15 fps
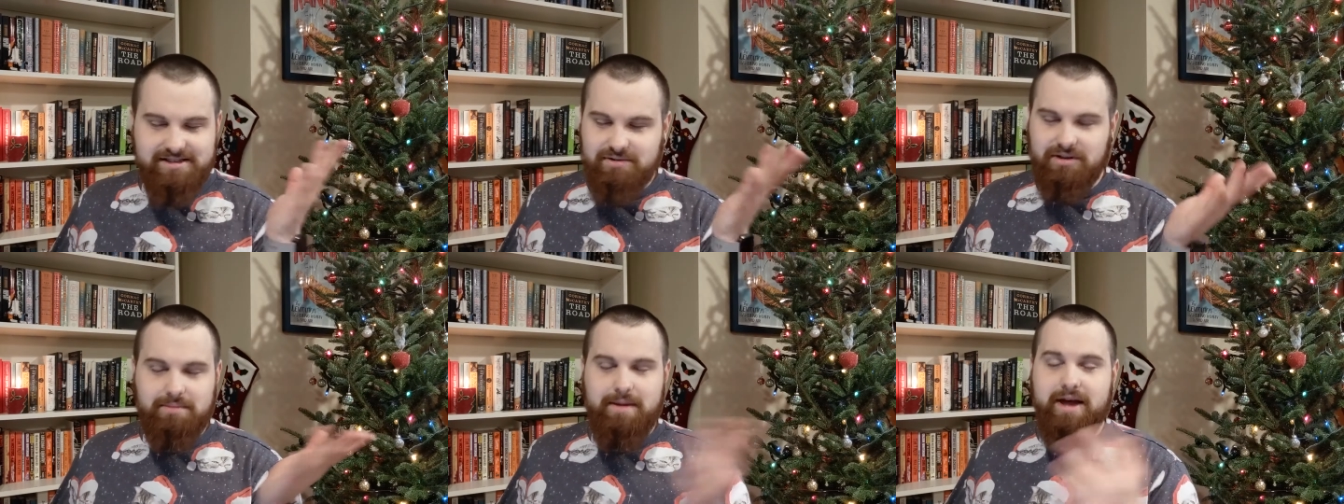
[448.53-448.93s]

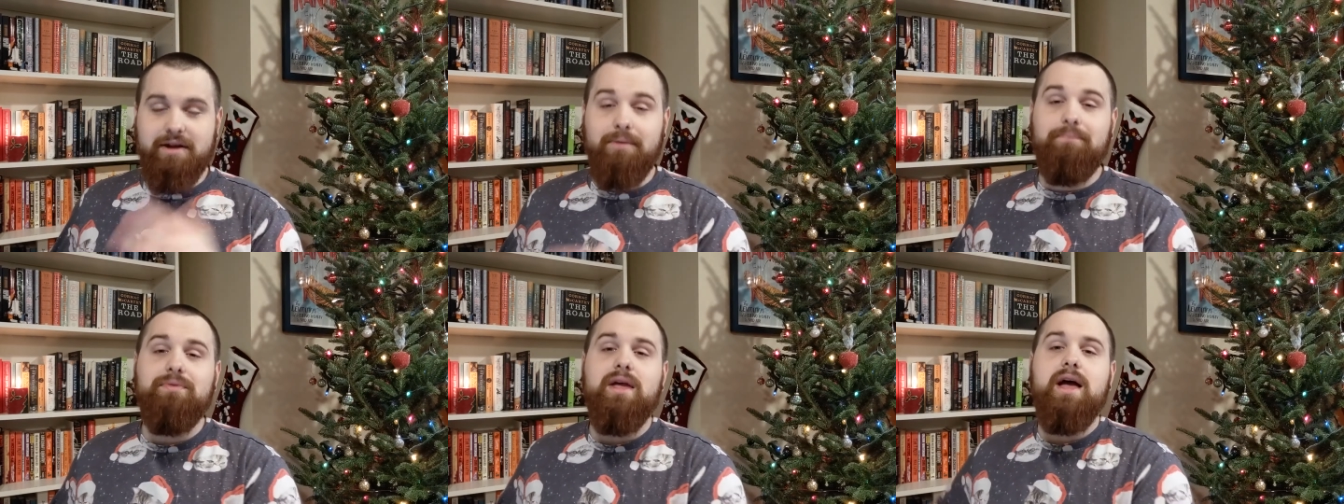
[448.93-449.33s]
doesn't really
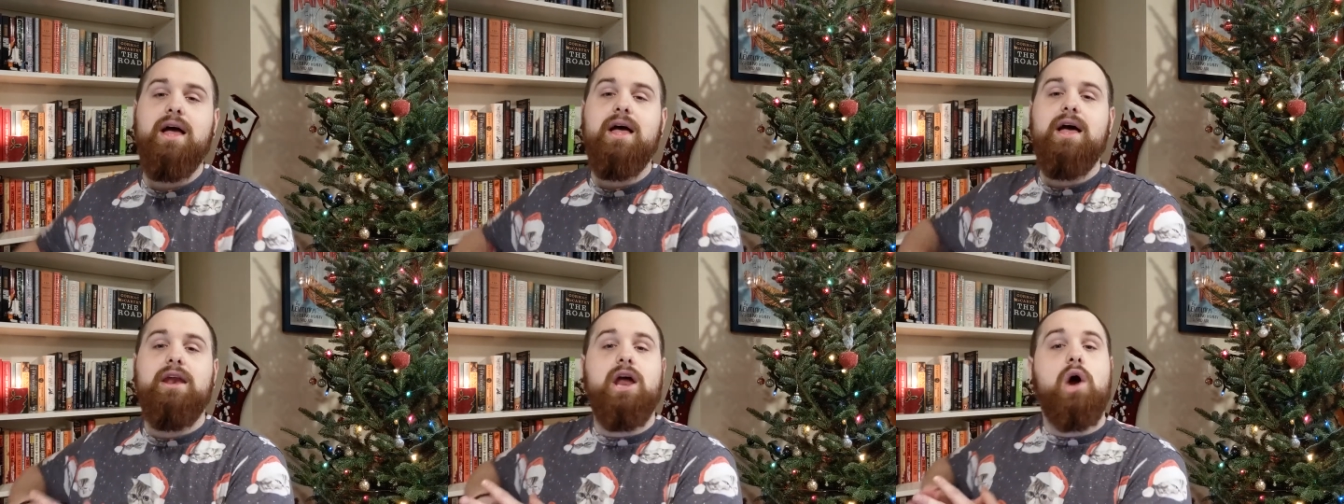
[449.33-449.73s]
matter.
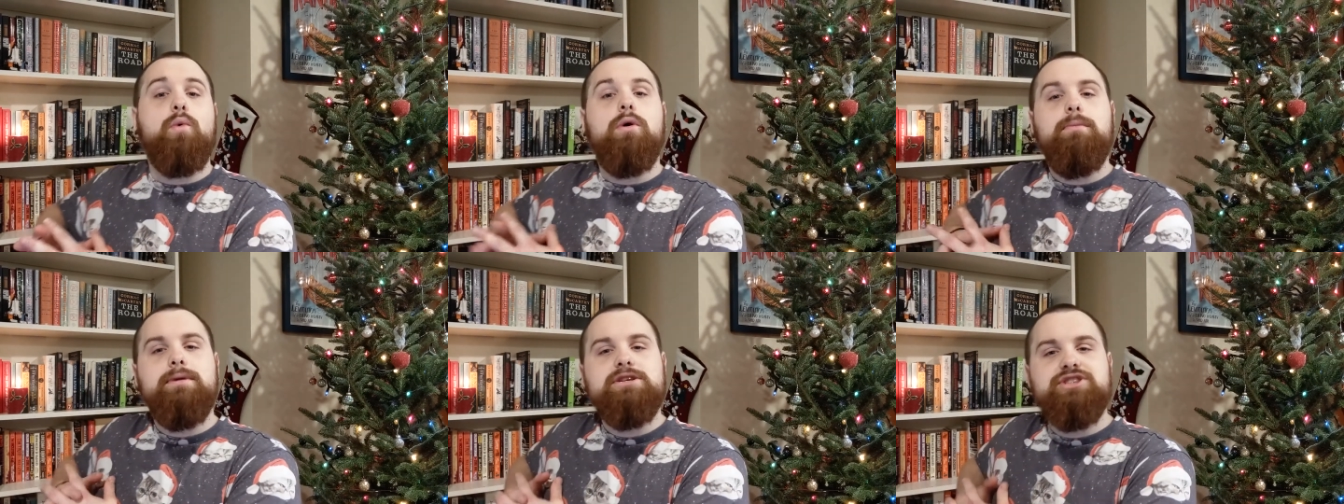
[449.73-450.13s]
Now, I
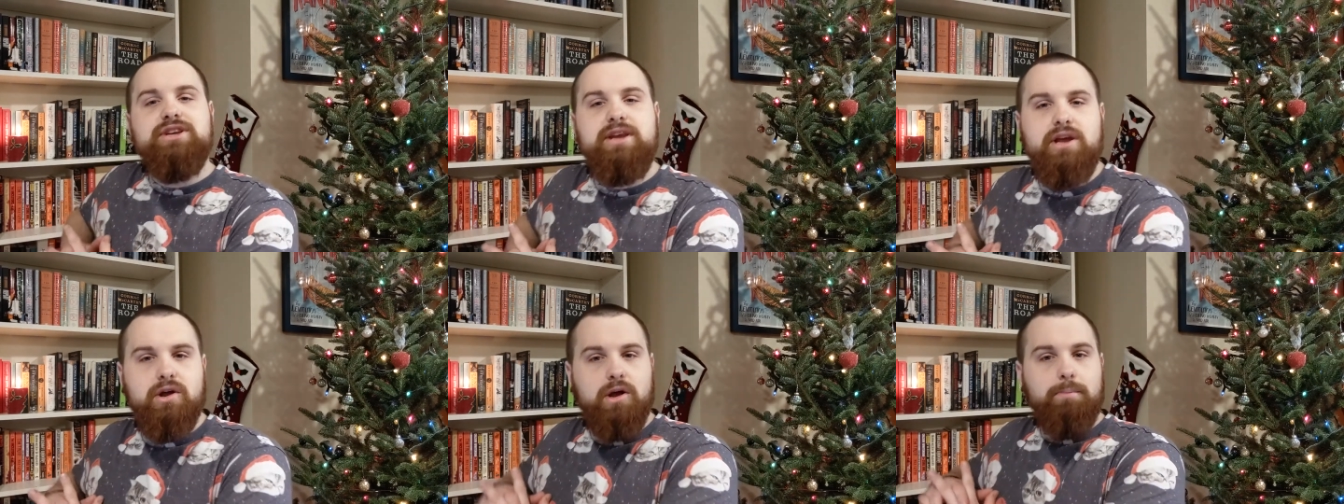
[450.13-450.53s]
will
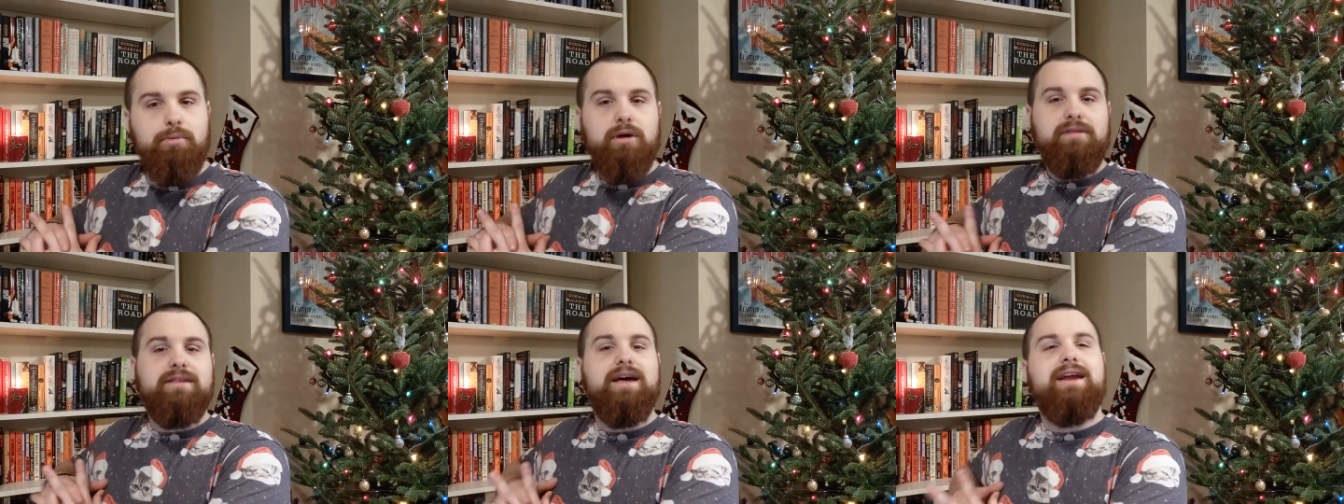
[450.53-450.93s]
mention here a
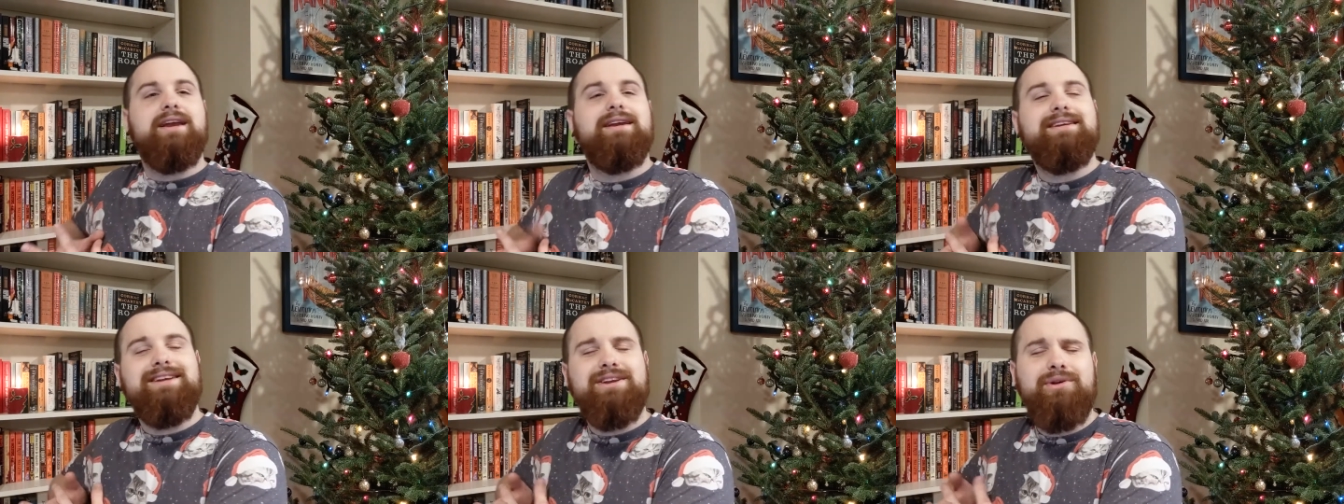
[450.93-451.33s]
book
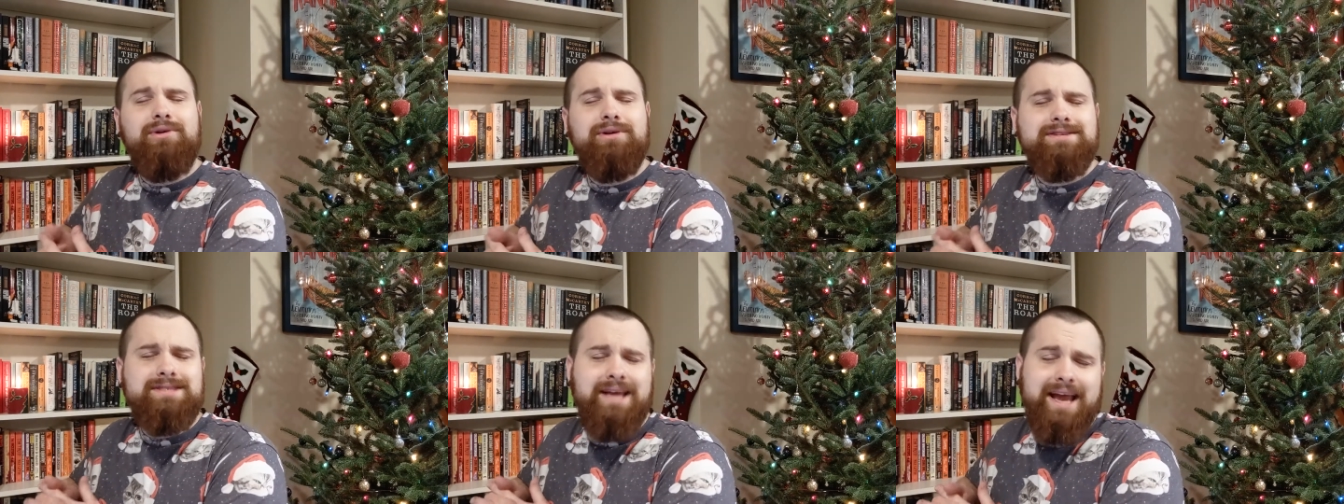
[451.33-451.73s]
that you
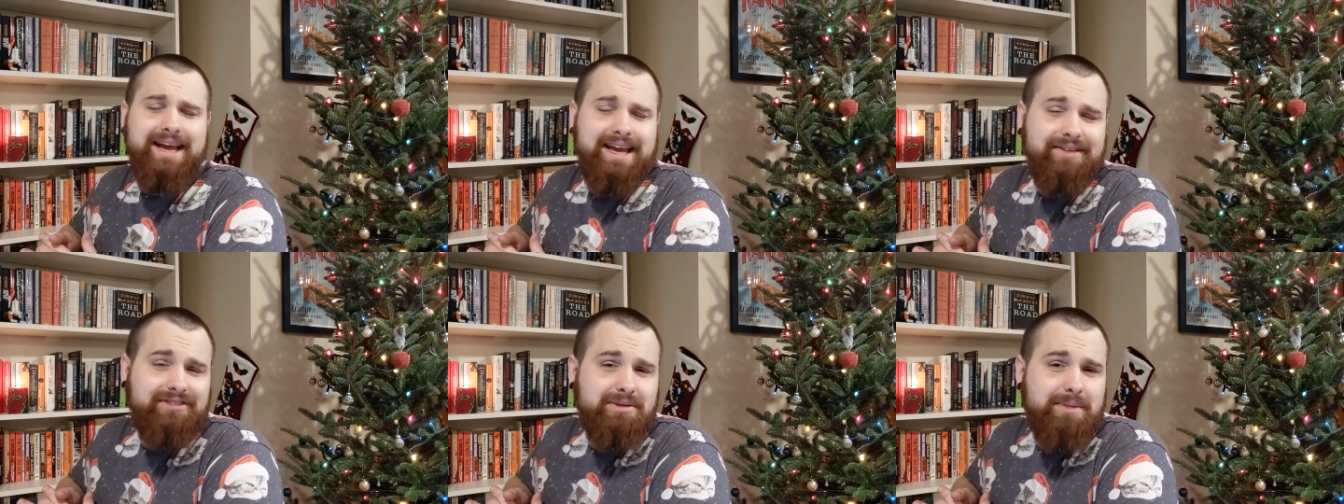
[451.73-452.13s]
could say I
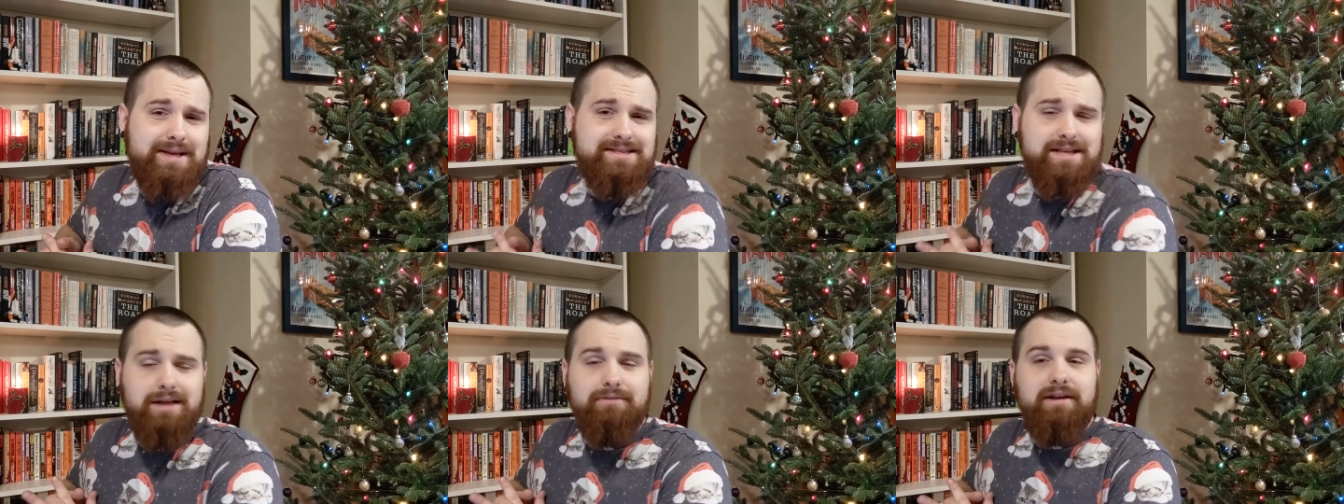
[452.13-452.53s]
gifted
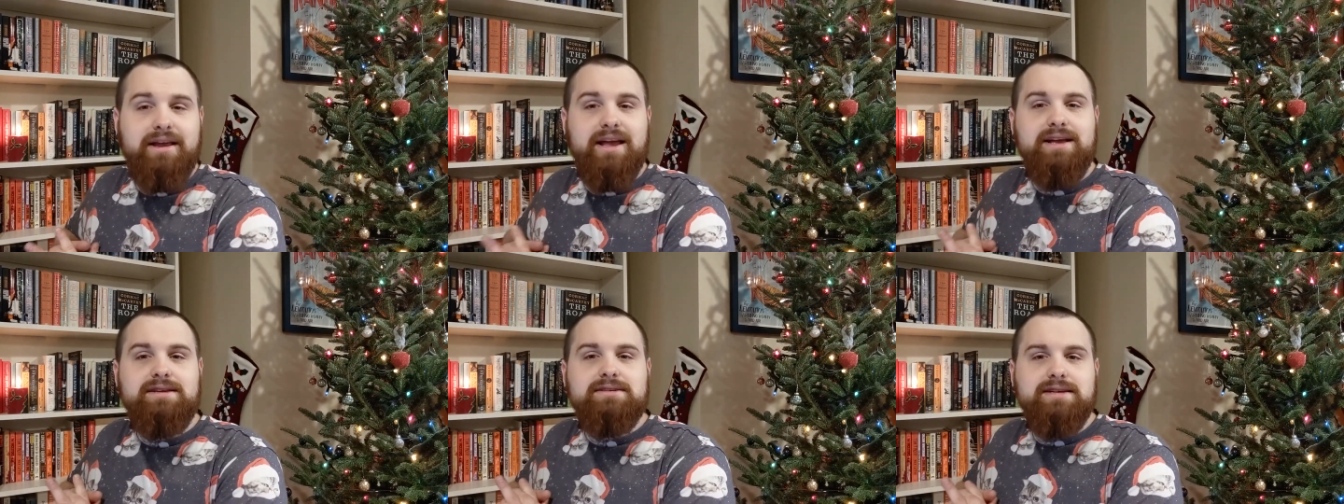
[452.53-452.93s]
myself, I
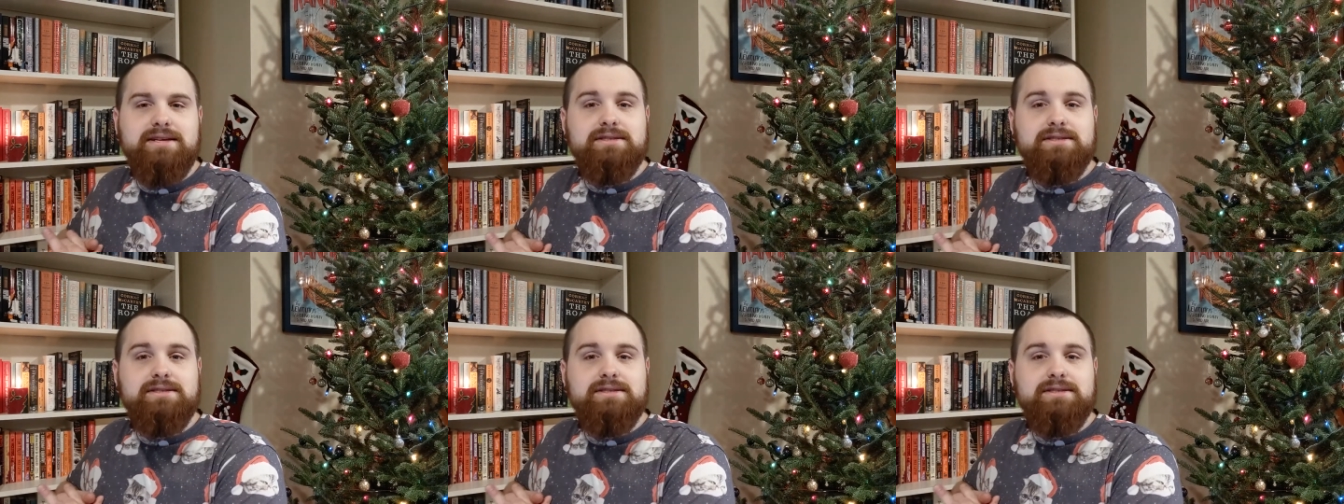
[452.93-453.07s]
guess.